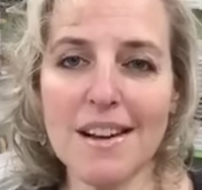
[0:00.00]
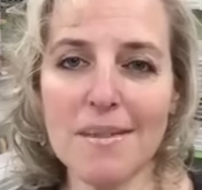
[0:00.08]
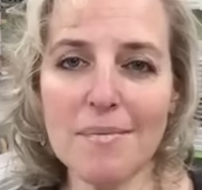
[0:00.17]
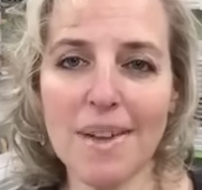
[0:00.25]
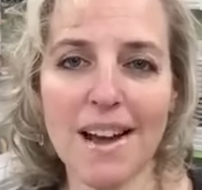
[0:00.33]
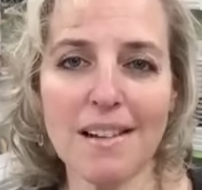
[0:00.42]

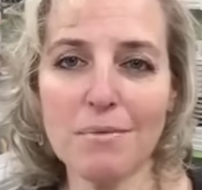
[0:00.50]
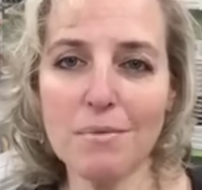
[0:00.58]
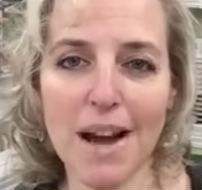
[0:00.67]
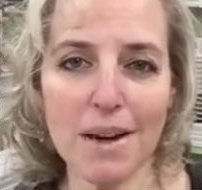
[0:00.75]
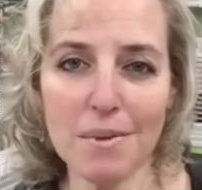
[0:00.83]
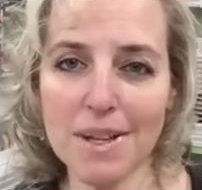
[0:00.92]
Um, I,
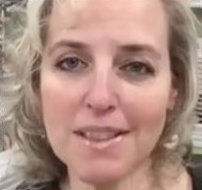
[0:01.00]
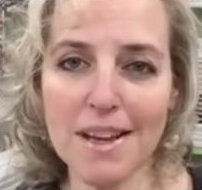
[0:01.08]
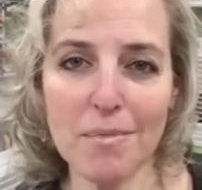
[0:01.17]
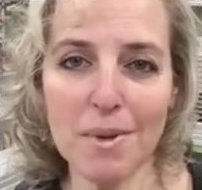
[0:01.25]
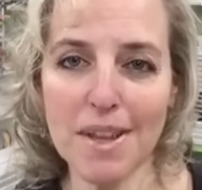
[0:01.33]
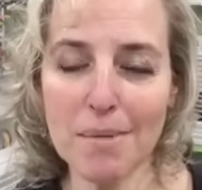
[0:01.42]
I read
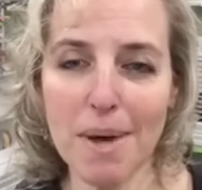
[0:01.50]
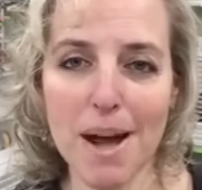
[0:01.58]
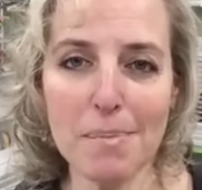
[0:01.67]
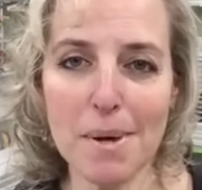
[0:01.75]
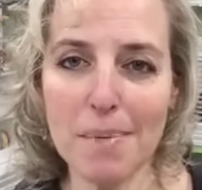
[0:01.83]
them when they pop